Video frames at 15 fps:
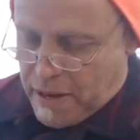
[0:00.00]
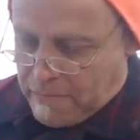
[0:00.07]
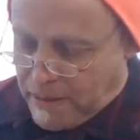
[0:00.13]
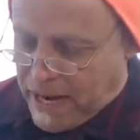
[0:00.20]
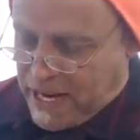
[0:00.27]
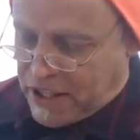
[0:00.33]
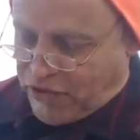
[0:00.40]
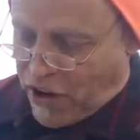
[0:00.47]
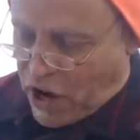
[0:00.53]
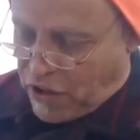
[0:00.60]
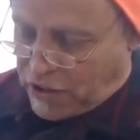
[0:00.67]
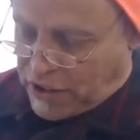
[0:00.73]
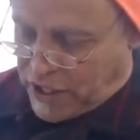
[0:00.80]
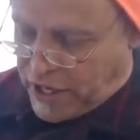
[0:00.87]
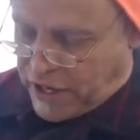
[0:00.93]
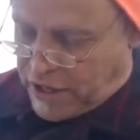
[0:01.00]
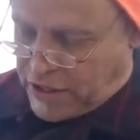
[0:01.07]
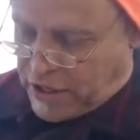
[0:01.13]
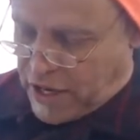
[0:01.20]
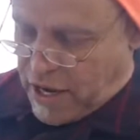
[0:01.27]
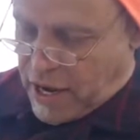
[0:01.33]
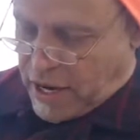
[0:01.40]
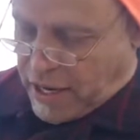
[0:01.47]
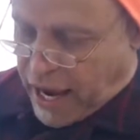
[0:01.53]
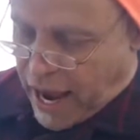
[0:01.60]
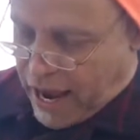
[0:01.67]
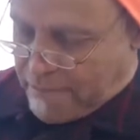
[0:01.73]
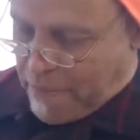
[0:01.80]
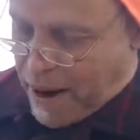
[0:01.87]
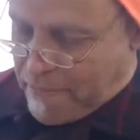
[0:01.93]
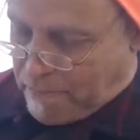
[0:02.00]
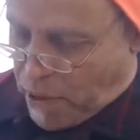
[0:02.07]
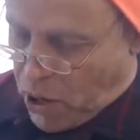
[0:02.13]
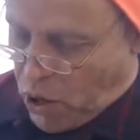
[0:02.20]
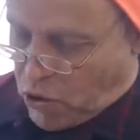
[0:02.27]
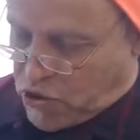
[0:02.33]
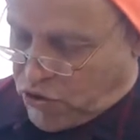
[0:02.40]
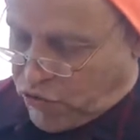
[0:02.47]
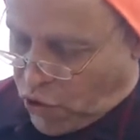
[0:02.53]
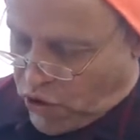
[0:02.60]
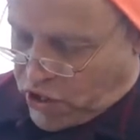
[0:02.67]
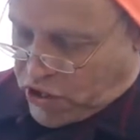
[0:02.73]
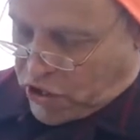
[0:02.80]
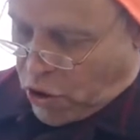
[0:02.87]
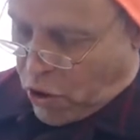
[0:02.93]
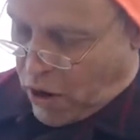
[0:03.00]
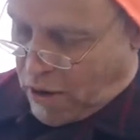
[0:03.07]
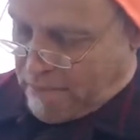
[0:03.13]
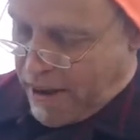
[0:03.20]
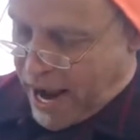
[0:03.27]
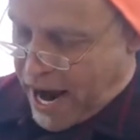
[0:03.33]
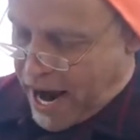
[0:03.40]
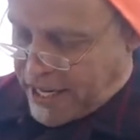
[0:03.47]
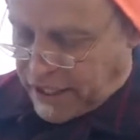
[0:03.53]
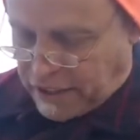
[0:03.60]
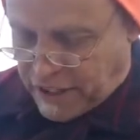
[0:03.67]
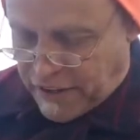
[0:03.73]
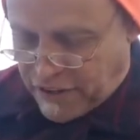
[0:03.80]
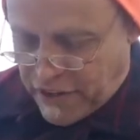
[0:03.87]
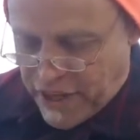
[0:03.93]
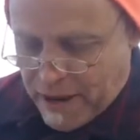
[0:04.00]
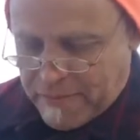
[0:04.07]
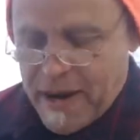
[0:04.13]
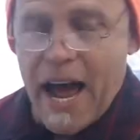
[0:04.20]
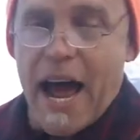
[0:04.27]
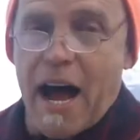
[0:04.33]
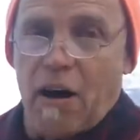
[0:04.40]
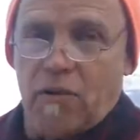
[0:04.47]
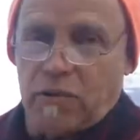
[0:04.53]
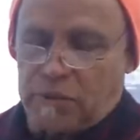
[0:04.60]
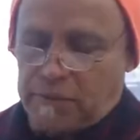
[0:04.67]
Peace Volunteers came by post for this court. May I deliver them now.